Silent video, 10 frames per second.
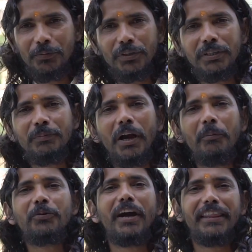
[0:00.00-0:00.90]
we
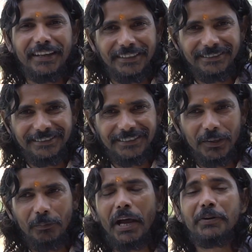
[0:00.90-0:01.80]
become together.
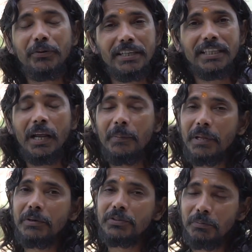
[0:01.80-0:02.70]
My students are
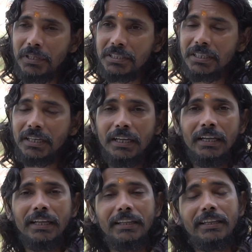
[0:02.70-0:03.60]
helping me so much.
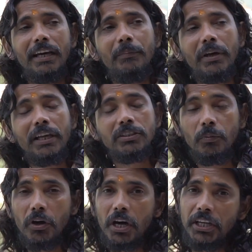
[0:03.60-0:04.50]
They are making
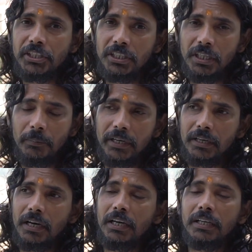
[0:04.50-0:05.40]
some organization in
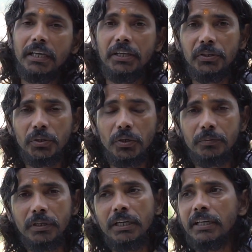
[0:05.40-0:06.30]
America, in Europe.
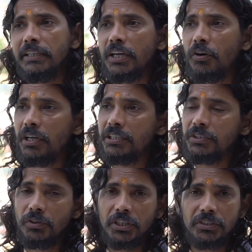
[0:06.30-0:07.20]
They are
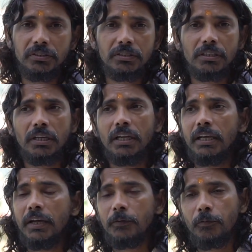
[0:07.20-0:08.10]
collecting donations
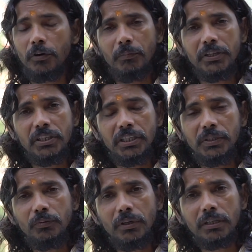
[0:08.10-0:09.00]
and for my charity
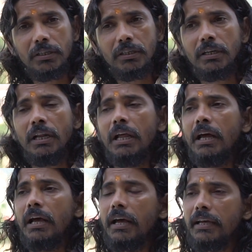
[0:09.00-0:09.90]
work,
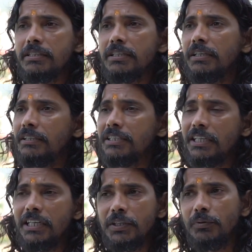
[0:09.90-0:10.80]
and this
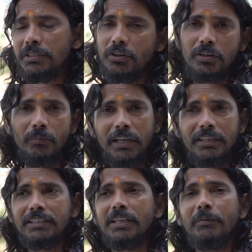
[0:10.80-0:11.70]
charity was not mine,
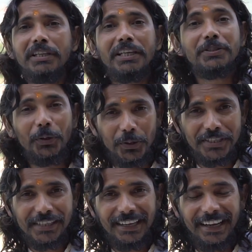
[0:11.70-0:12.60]
it's everything is
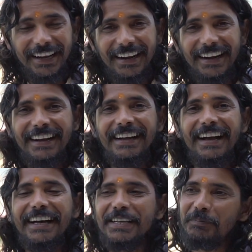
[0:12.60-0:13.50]
yours.
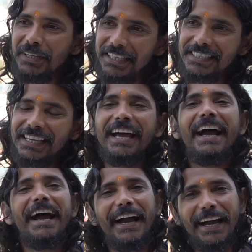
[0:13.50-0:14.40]
And please
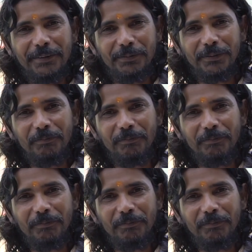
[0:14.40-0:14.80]
help